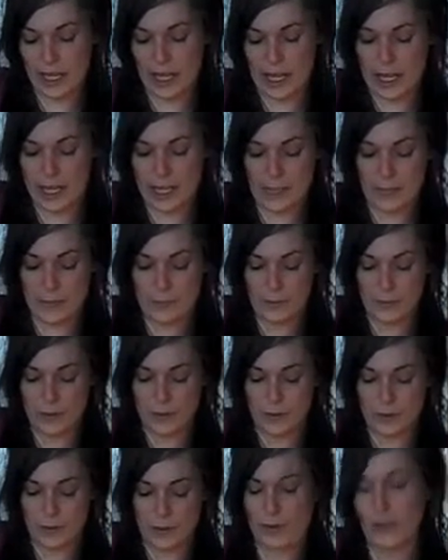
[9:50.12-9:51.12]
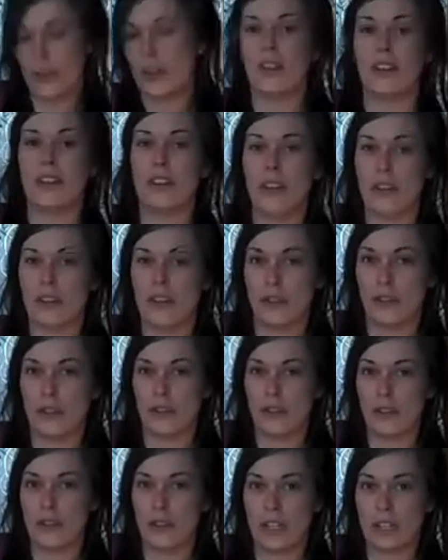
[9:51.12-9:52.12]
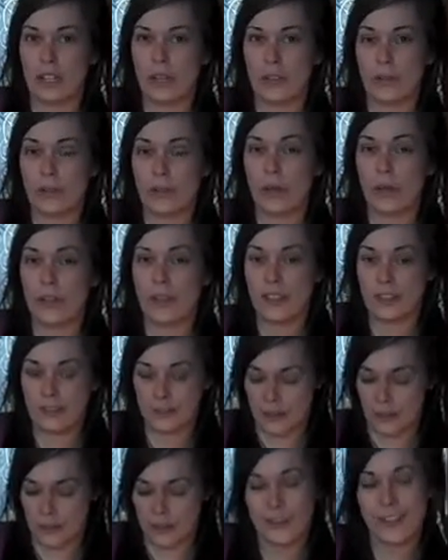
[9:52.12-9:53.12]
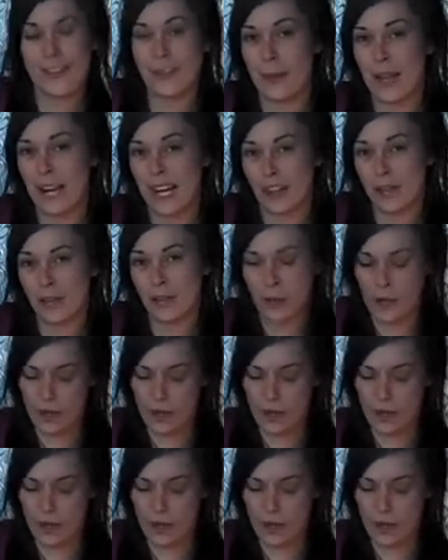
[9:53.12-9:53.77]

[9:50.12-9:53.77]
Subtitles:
the nutrient quality starts to diminish